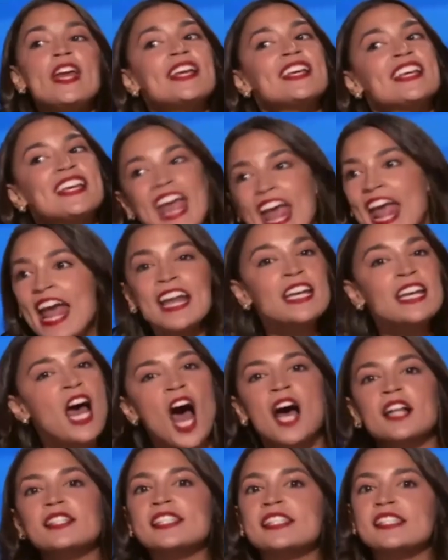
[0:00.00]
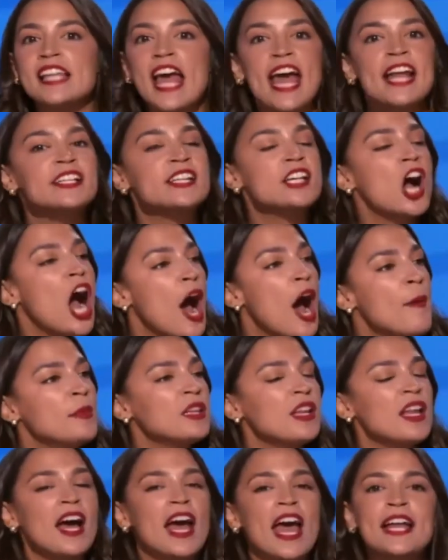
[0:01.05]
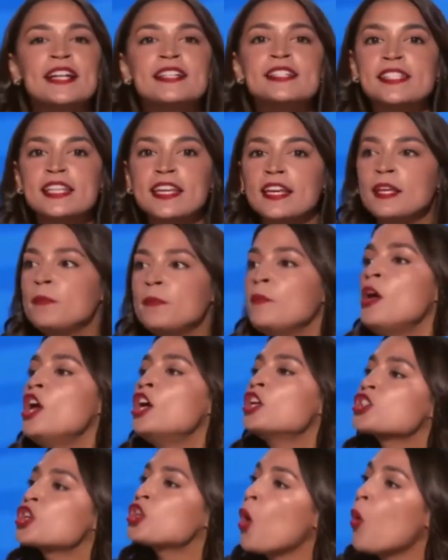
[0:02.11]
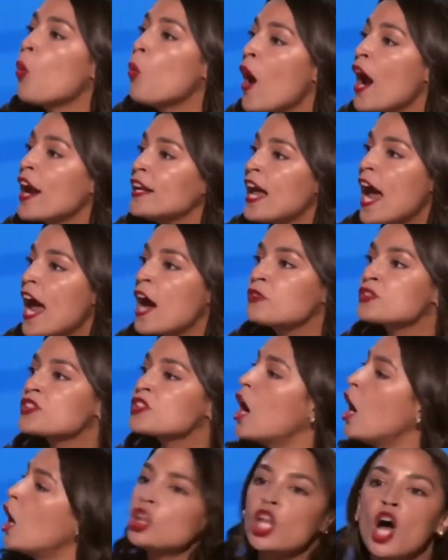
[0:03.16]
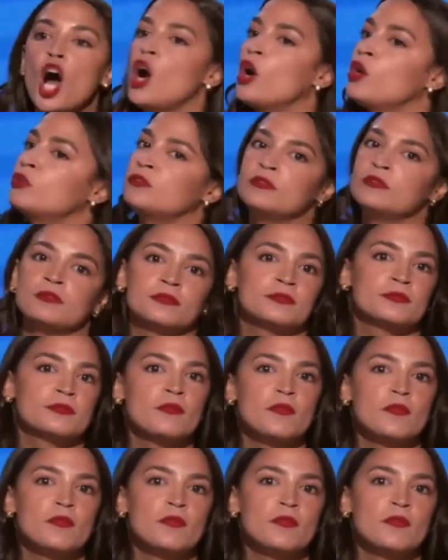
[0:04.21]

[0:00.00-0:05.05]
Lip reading: we cannot send Kamala and Tim to the White House alone.